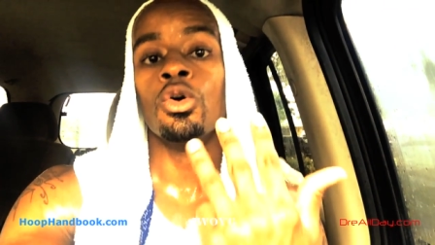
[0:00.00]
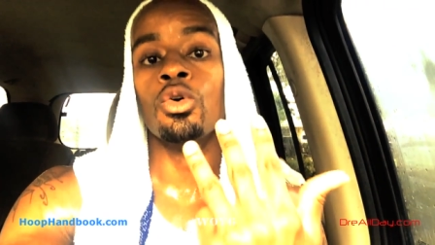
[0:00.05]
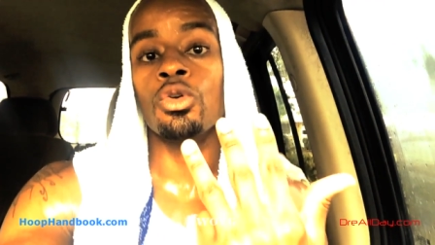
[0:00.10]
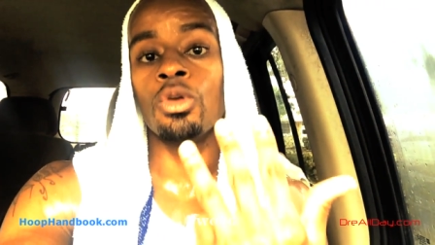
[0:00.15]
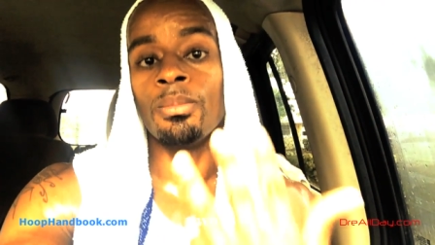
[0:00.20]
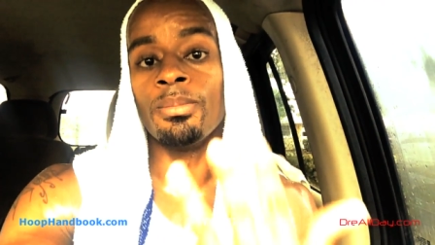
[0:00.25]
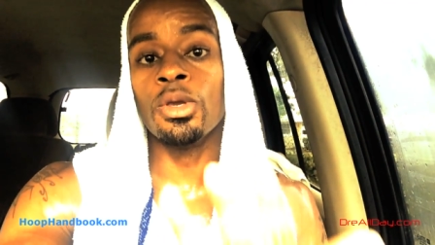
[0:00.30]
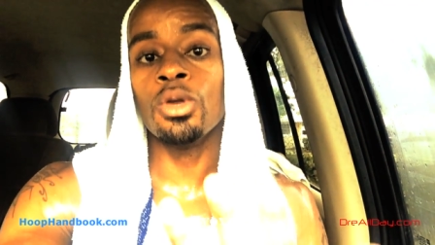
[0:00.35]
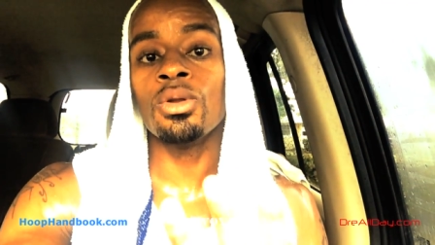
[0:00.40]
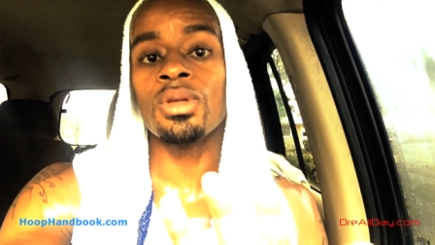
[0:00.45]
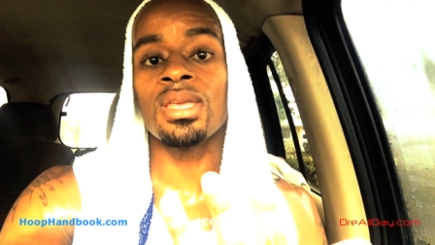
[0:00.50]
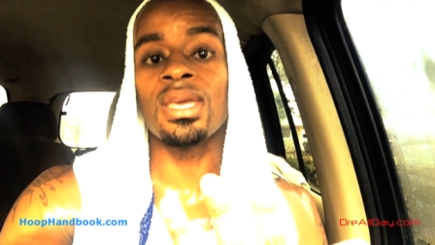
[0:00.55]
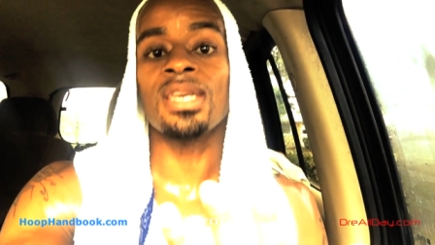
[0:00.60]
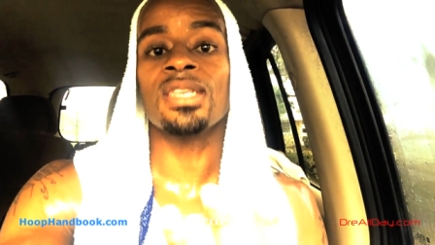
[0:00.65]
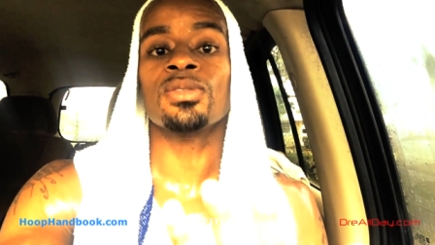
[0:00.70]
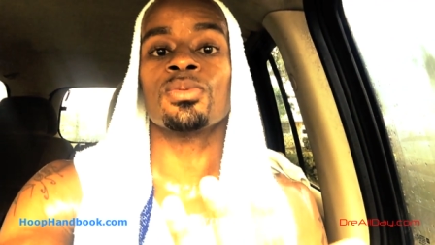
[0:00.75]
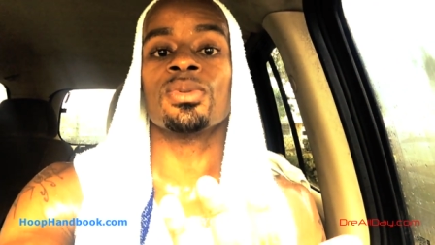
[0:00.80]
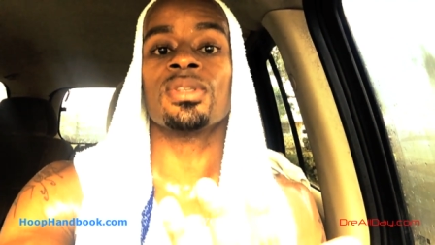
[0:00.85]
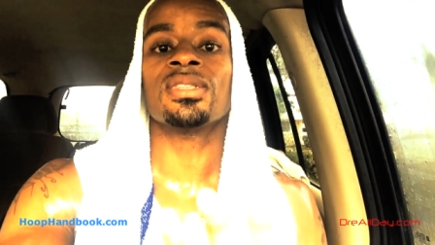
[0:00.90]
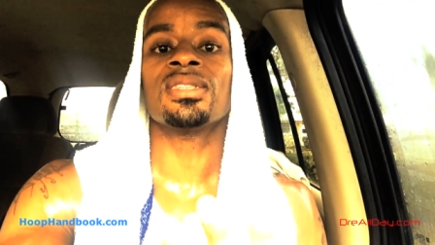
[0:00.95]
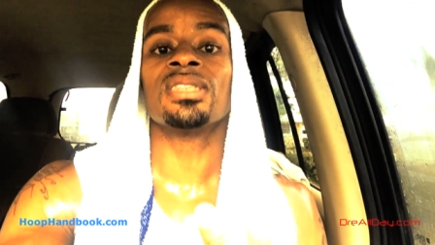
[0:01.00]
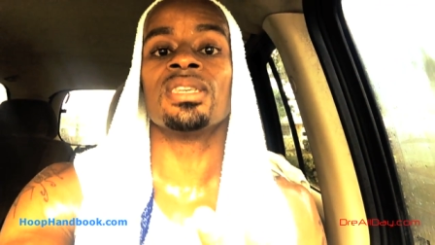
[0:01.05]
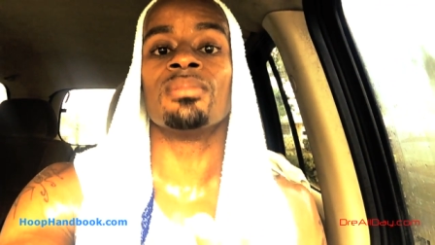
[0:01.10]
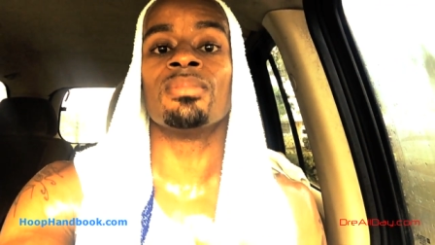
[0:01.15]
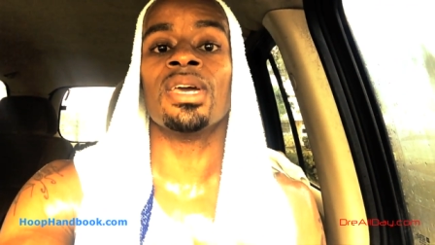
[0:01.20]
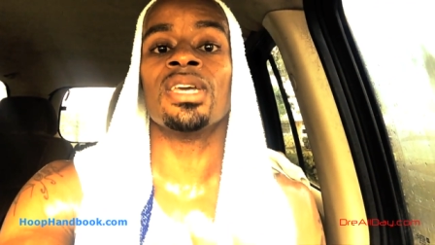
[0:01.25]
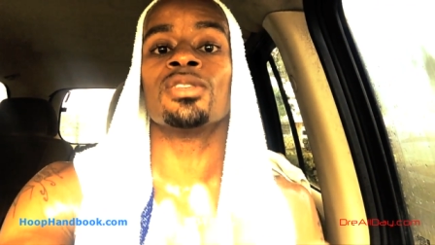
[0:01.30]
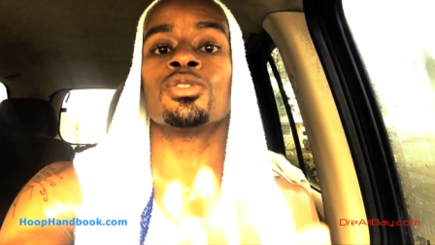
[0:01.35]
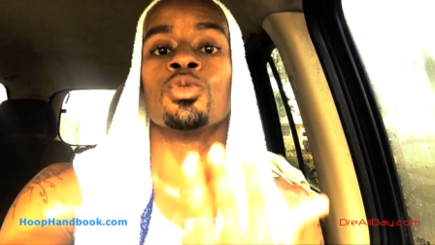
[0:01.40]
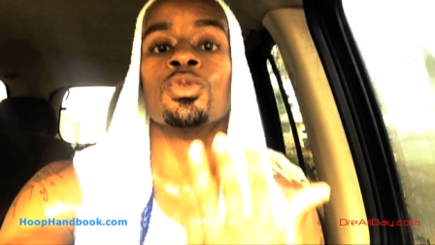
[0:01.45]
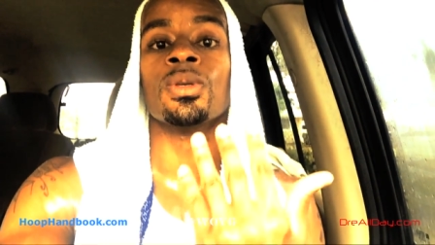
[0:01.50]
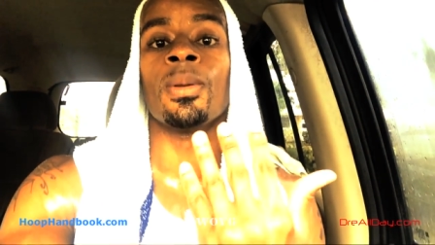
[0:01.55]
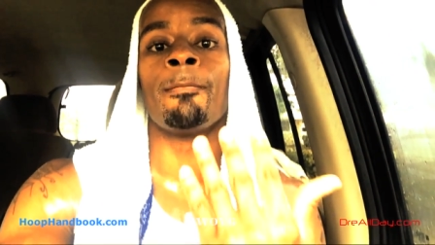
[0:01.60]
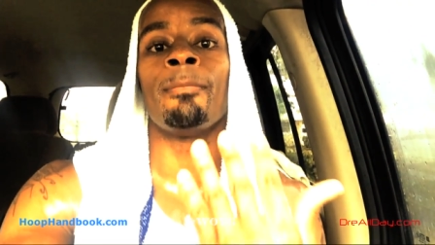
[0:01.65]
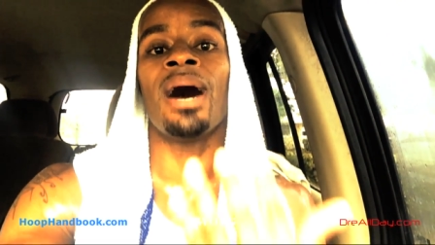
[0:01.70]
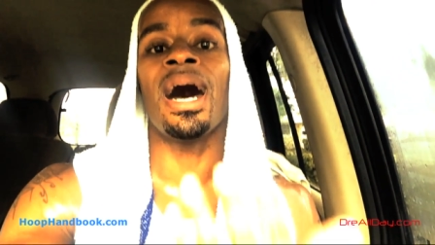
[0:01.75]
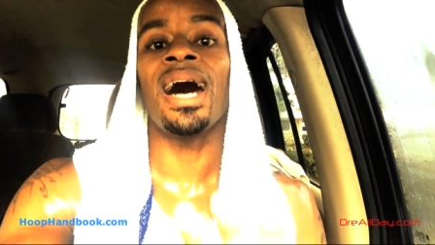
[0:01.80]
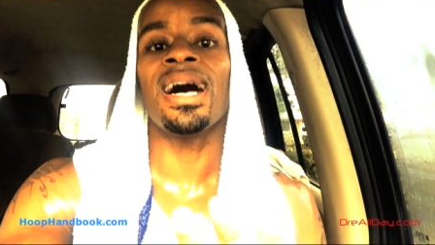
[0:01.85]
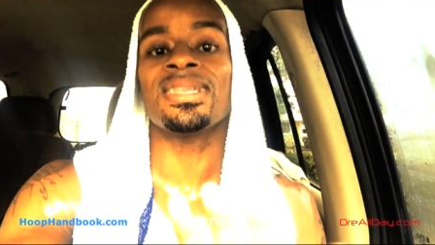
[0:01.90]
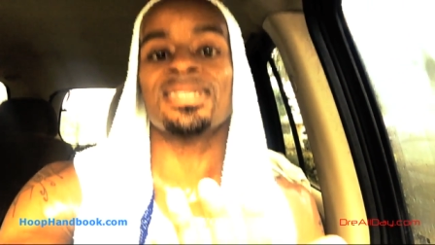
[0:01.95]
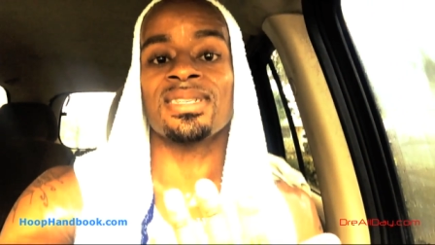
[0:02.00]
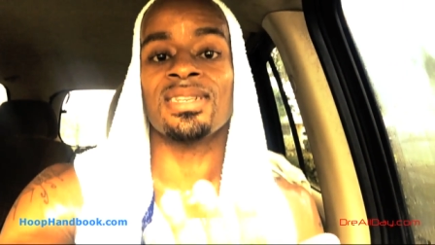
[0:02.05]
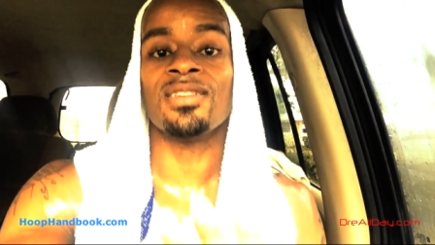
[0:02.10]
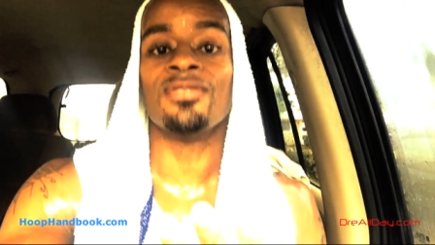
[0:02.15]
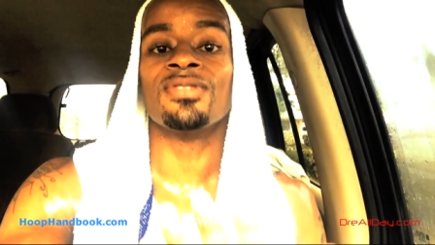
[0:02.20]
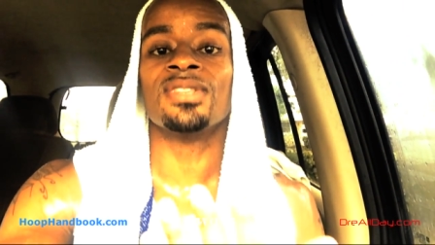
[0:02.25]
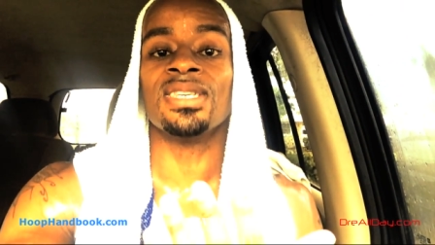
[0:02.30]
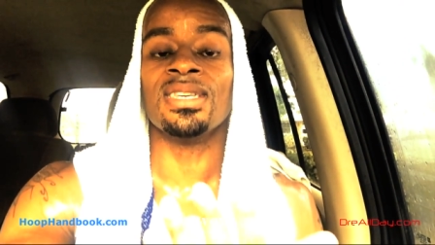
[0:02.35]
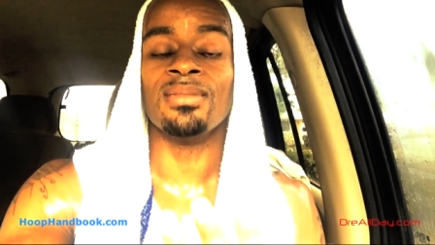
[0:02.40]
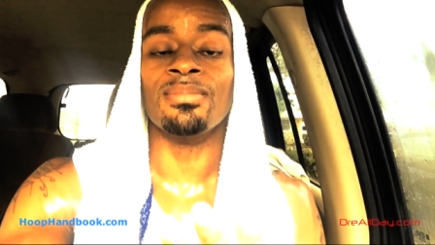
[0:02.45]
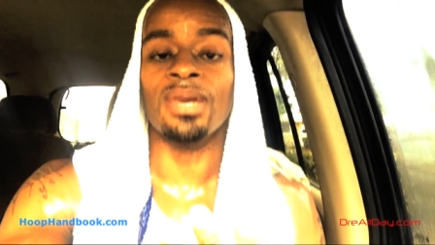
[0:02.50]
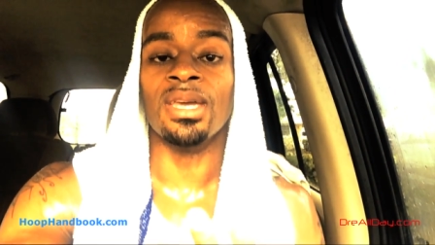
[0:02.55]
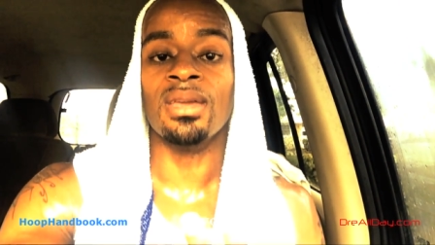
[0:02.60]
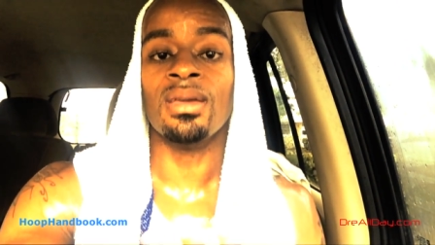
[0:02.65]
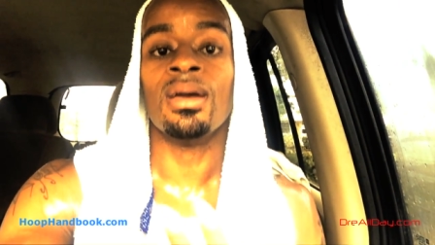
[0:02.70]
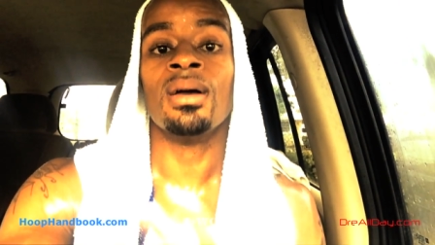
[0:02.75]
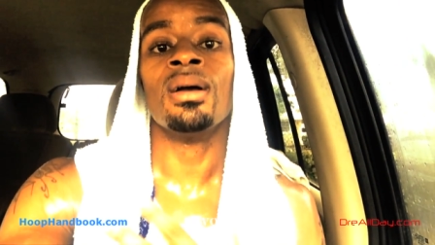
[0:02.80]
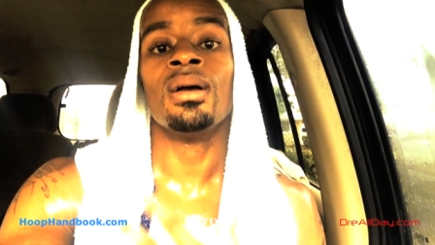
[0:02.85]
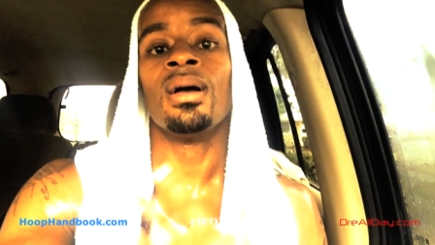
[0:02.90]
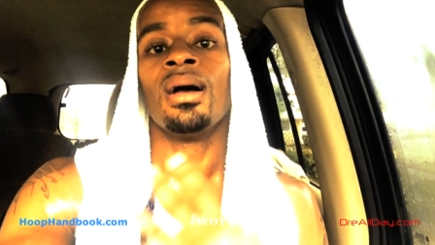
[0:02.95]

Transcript: who communicates with his teammates, who's a positive teammate,